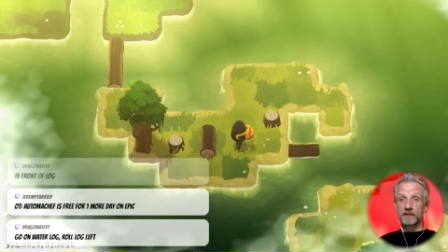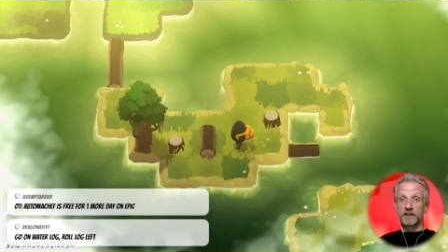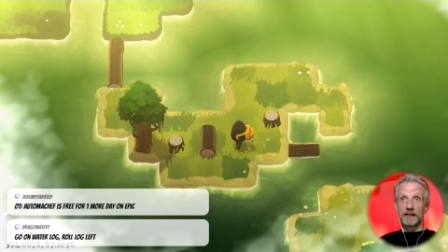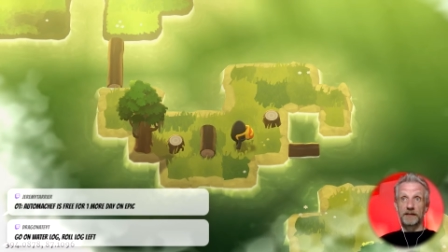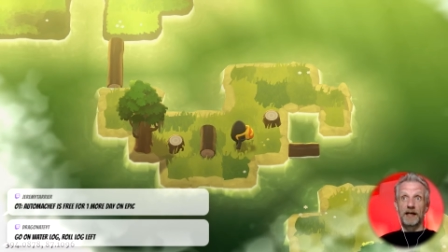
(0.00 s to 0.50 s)

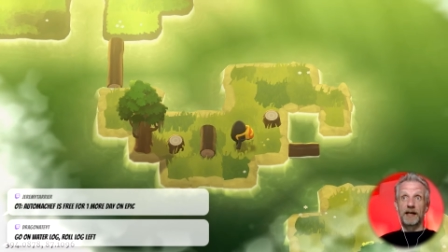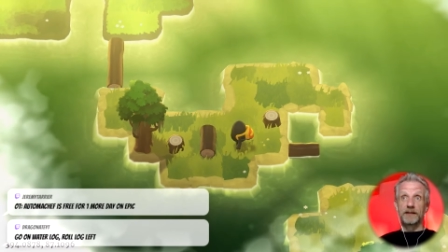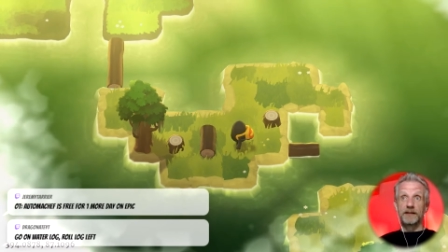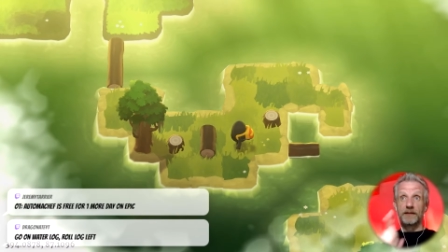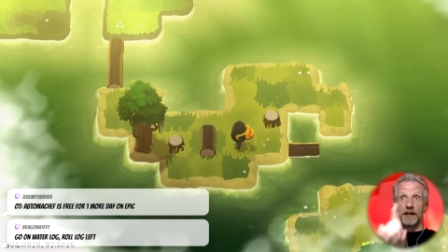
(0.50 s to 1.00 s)
That that
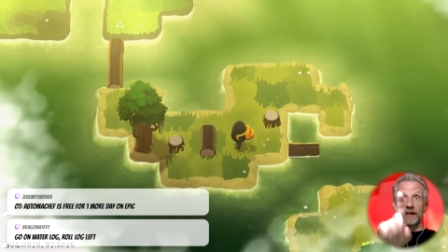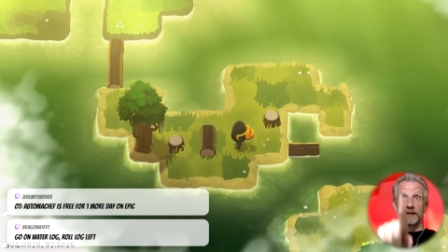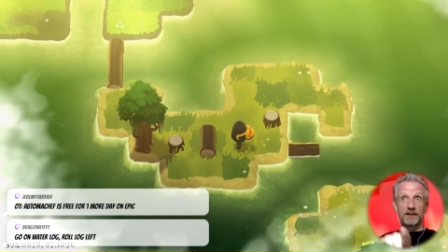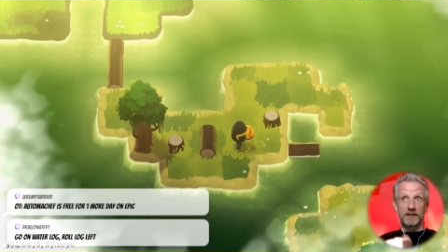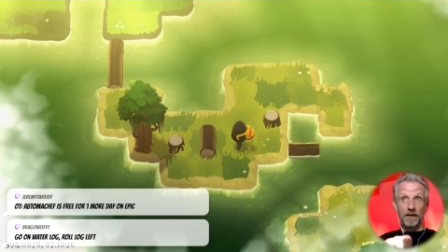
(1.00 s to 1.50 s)
that
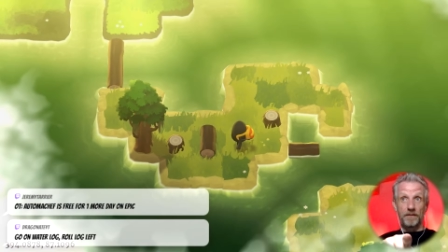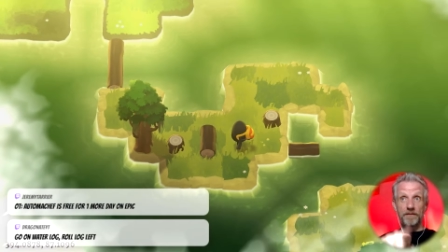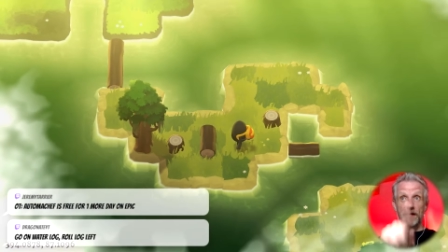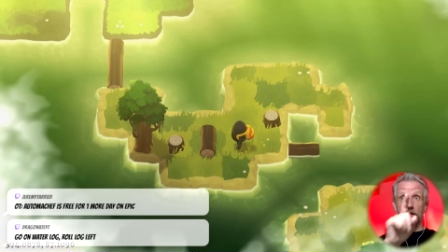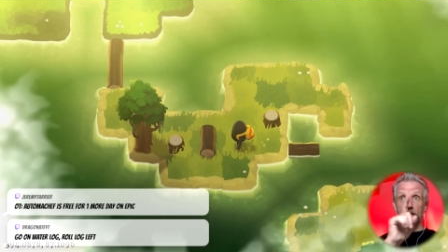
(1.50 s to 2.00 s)
is
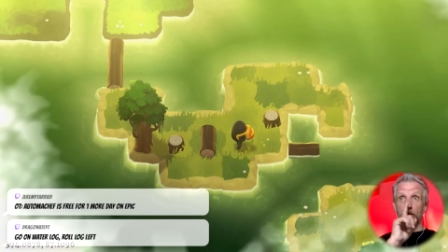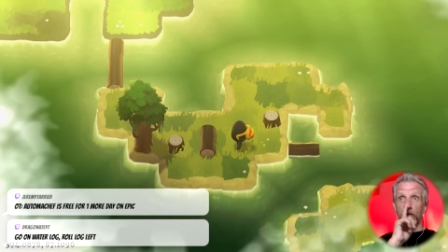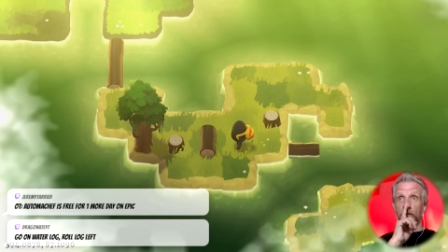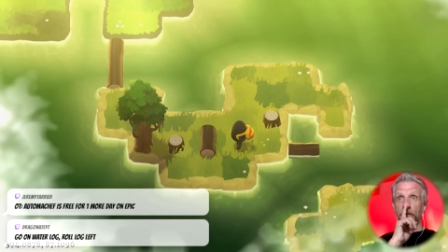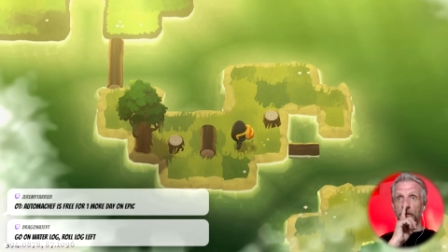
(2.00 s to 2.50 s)
very
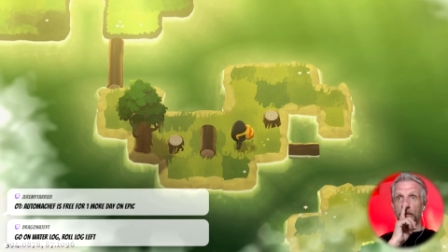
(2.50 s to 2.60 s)
cool.